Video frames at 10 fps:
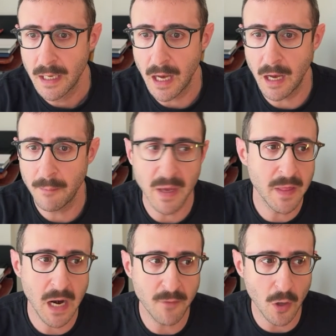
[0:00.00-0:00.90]
Um, and
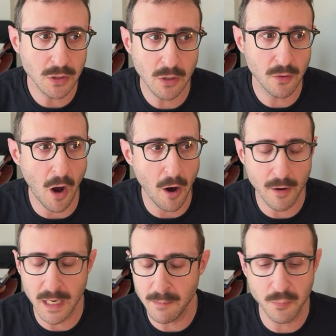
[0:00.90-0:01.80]
then I've also
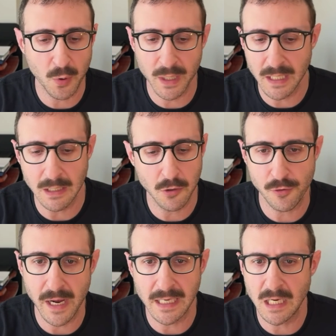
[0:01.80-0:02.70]
already
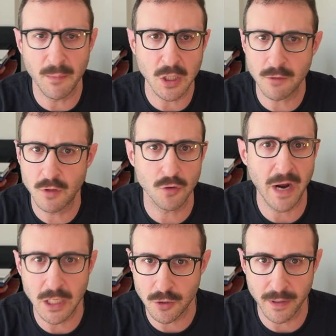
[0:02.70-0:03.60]
pre-created a bunch of
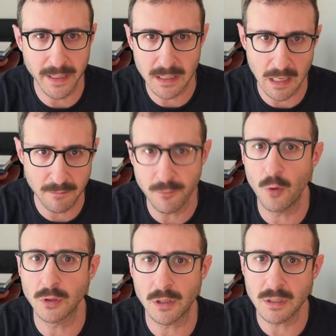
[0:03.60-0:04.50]
directories and
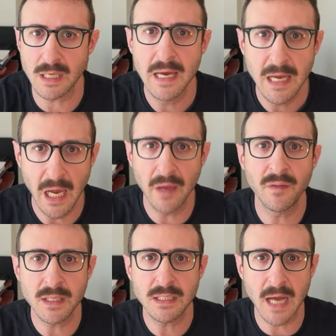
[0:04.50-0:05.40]
folders in
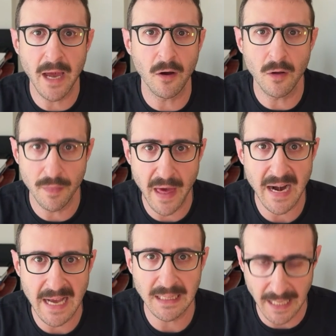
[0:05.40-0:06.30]
the style
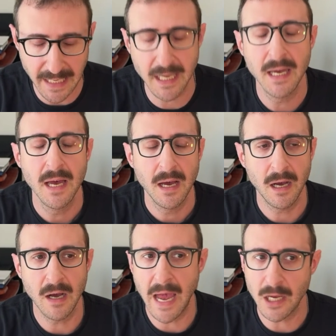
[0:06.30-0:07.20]
that I like.
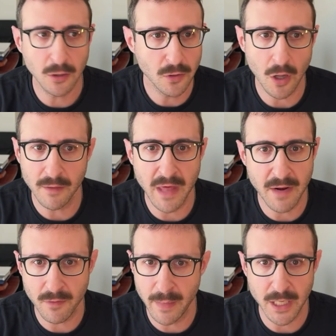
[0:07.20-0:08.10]
Uh, I include all of that
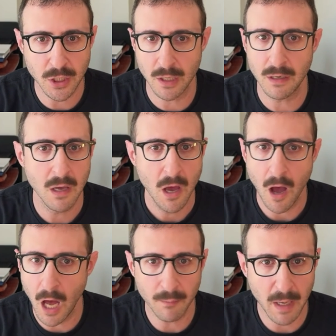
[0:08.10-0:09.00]
information
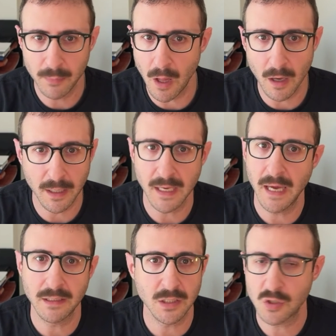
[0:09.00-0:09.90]
on my blog
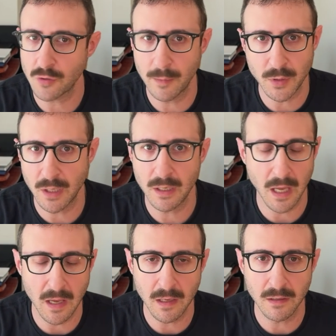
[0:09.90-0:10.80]
again, description
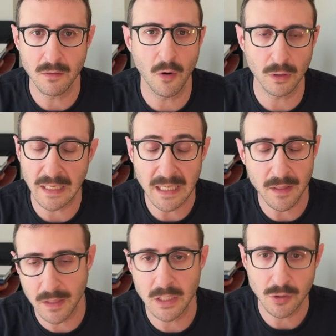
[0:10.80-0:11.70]
in or link
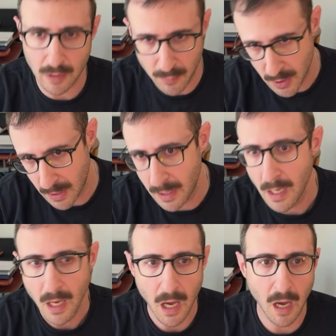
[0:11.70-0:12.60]
in the description,
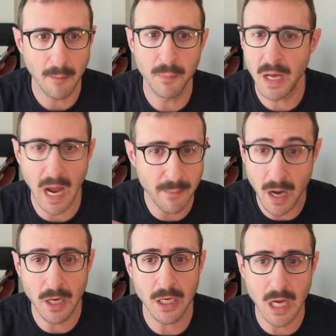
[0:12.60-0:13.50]
um, but I'm
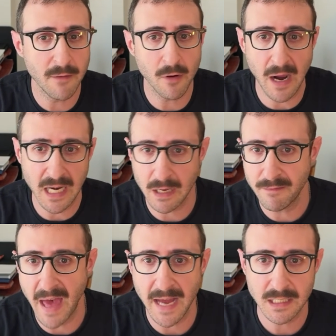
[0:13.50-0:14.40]
not going to cover any
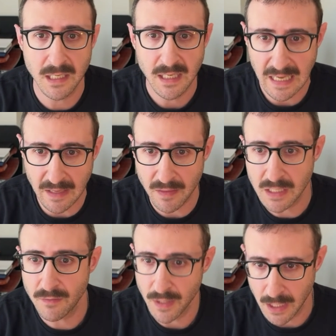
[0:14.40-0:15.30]
of that in
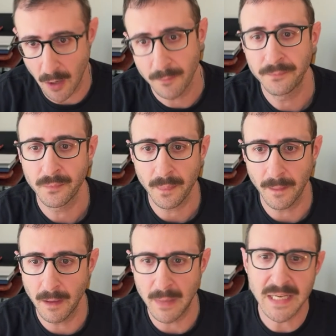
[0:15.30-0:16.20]
this video.
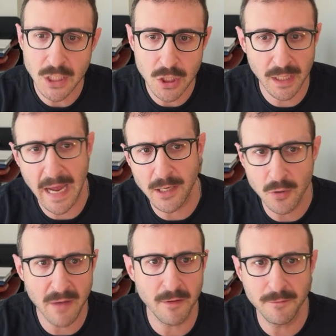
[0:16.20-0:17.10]
Um, additionally, I
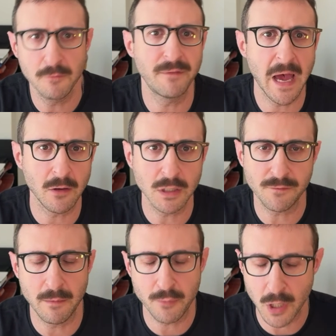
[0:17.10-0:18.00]
do have a few files
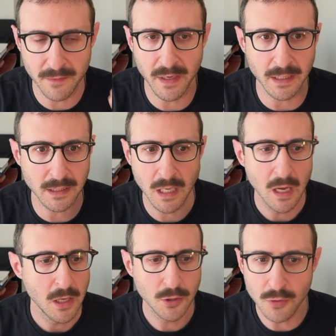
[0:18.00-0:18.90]
from previous
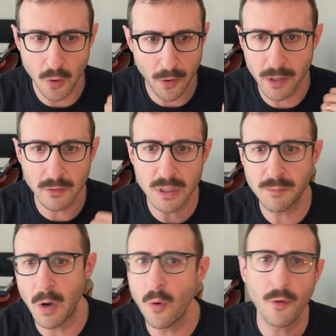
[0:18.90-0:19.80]
tutorials,
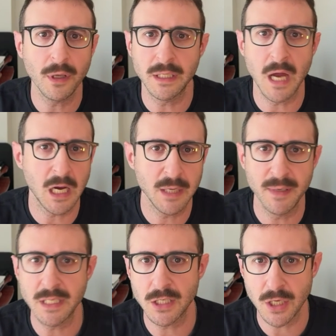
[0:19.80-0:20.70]
but we're really not going to
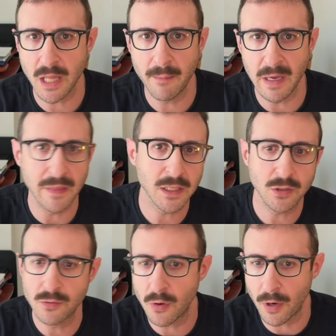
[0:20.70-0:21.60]
be touching them in this
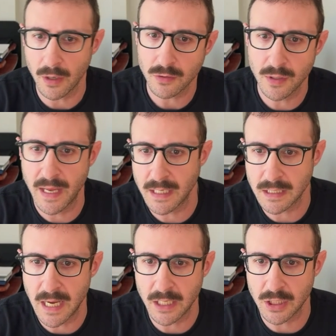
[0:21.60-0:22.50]
tutorial, so that
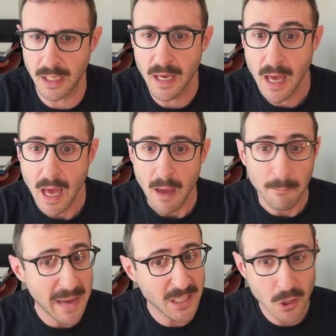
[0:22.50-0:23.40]
doesn't actually
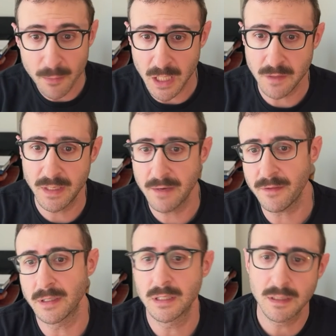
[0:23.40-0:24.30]
make too much of a
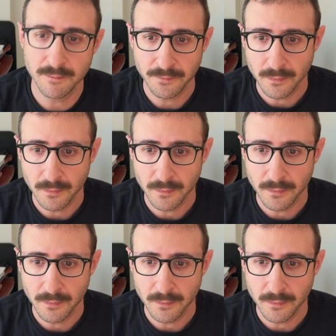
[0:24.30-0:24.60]
difference.